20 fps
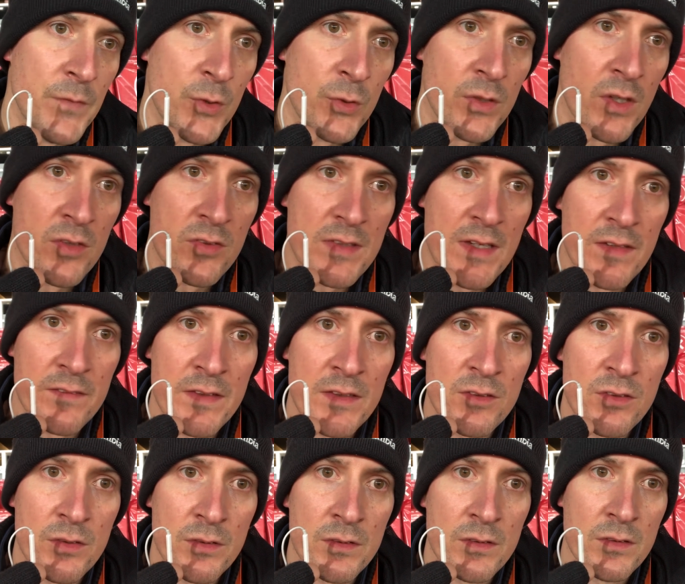Nuno's down
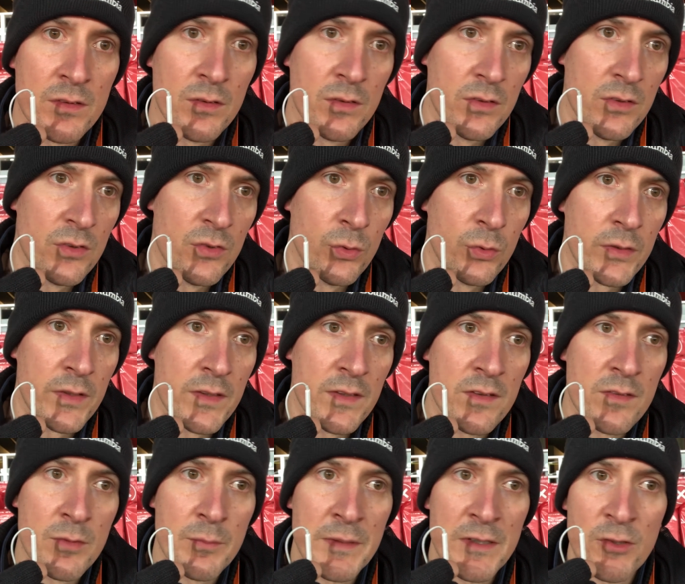there talking
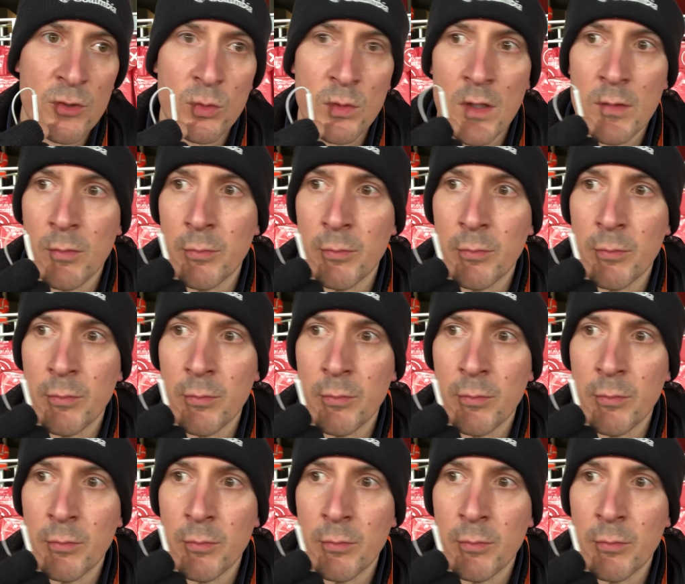to the media as well.